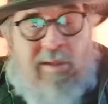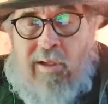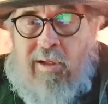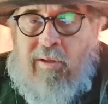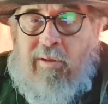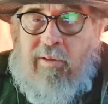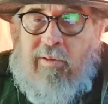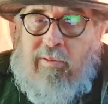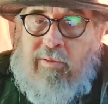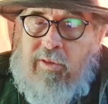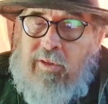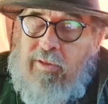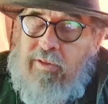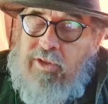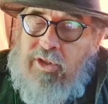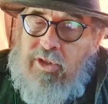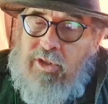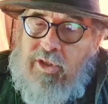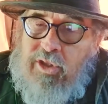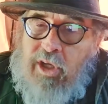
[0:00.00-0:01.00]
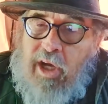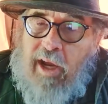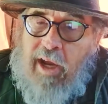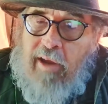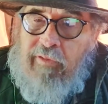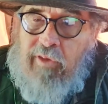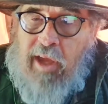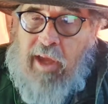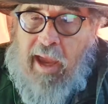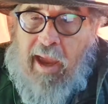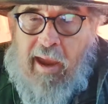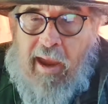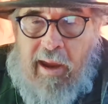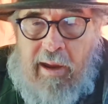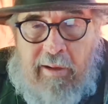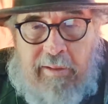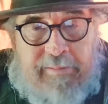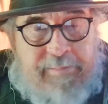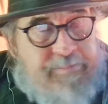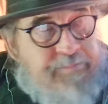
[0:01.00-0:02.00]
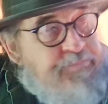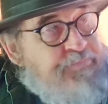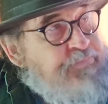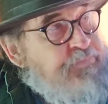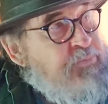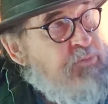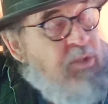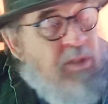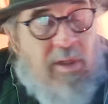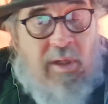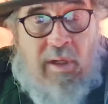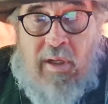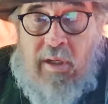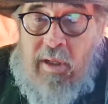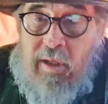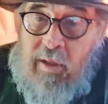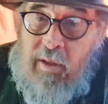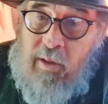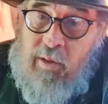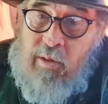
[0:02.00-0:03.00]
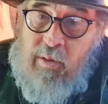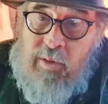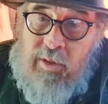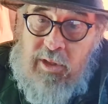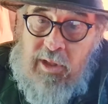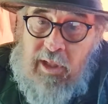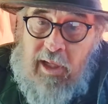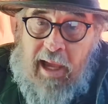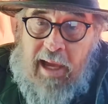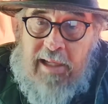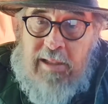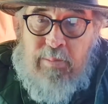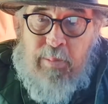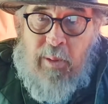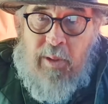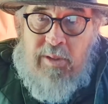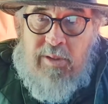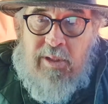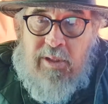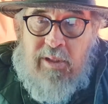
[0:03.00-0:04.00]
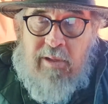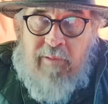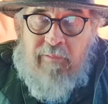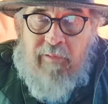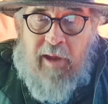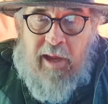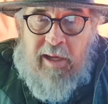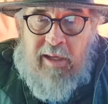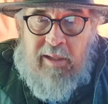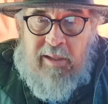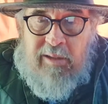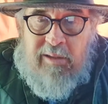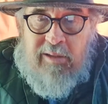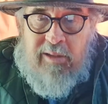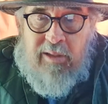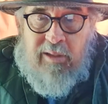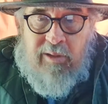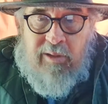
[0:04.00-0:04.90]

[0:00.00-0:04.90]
to JFK, who was the last person to face a